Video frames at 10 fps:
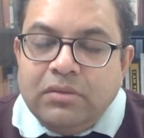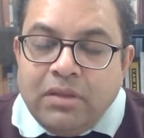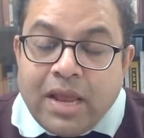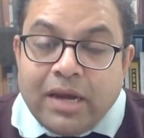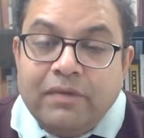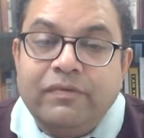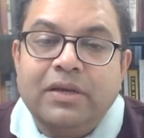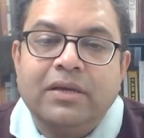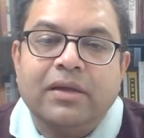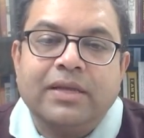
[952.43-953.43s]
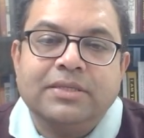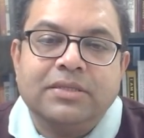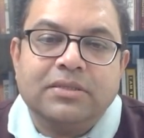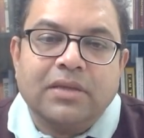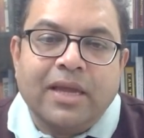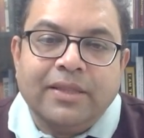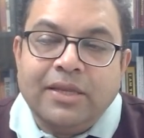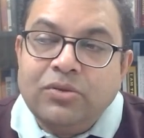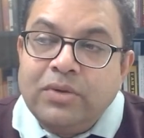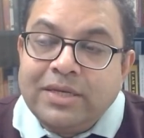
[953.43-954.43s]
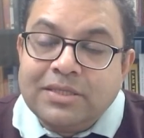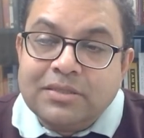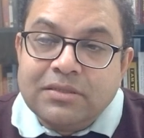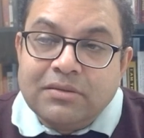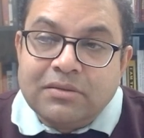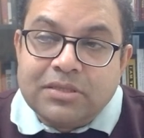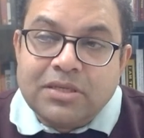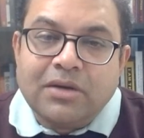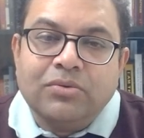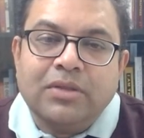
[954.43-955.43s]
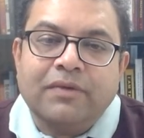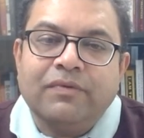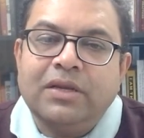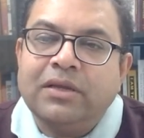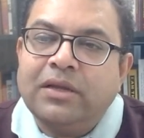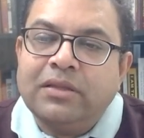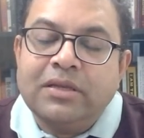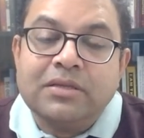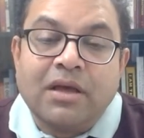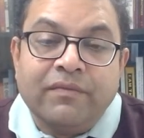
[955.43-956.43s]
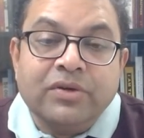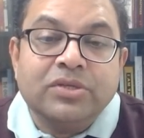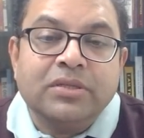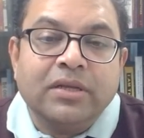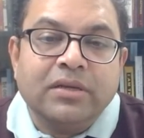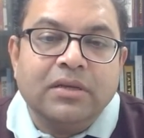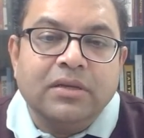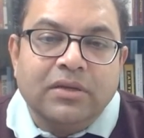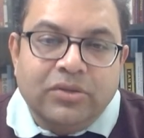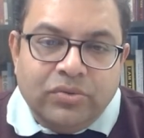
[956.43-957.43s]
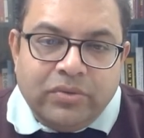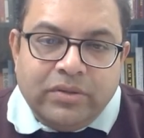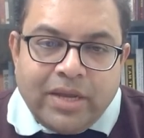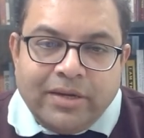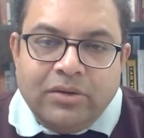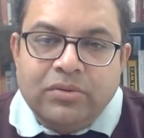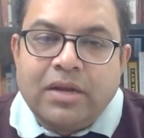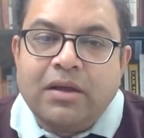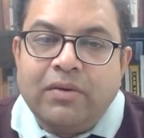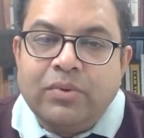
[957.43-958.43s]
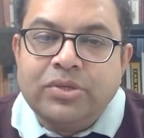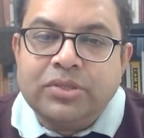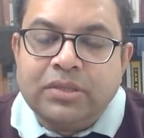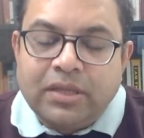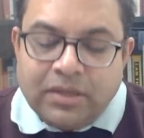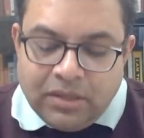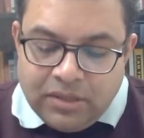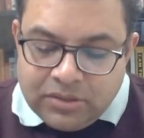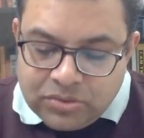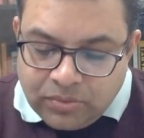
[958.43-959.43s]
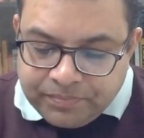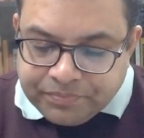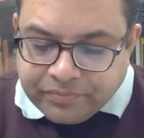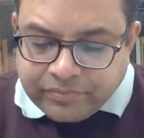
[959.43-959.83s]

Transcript: negative feeling arises and then you get stuck to that feeling and the aversion that you get into that aversion thing so